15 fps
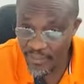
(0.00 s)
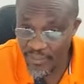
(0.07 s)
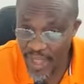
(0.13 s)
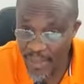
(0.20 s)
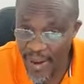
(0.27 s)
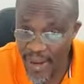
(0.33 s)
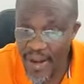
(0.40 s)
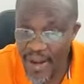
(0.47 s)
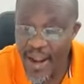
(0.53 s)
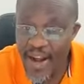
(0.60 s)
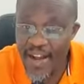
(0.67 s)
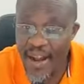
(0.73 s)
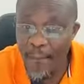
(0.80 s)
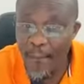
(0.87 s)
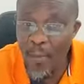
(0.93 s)
Amen.
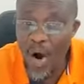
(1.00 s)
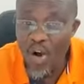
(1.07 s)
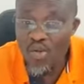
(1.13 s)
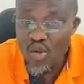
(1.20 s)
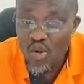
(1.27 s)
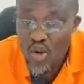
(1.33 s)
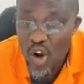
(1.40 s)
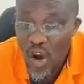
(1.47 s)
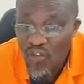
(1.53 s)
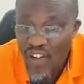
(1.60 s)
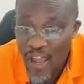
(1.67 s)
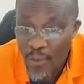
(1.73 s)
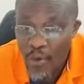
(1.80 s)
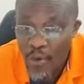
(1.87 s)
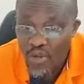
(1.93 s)
The more you love,
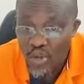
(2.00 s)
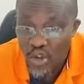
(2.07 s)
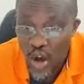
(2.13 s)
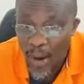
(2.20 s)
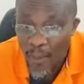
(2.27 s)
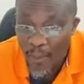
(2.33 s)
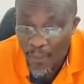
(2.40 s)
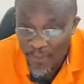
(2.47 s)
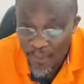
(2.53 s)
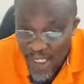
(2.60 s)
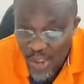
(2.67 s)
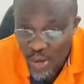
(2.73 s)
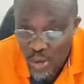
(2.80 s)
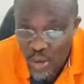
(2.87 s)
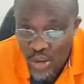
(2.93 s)
like what you talk about
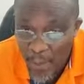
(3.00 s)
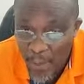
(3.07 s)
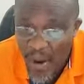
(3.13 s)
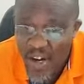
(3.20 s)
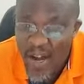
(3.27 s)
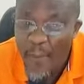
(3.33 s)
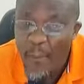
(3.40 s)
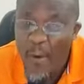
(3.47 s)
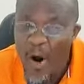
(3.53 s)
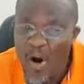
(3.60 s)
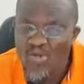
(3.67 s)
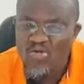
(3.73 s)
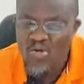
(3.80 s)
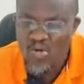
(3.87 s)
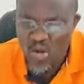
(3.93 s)
priesthood, the more, the more
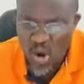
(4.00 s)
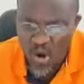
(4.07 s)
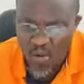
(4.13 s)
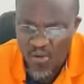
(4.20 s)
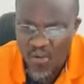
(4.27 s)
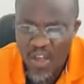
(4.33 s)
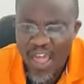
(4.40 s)
you love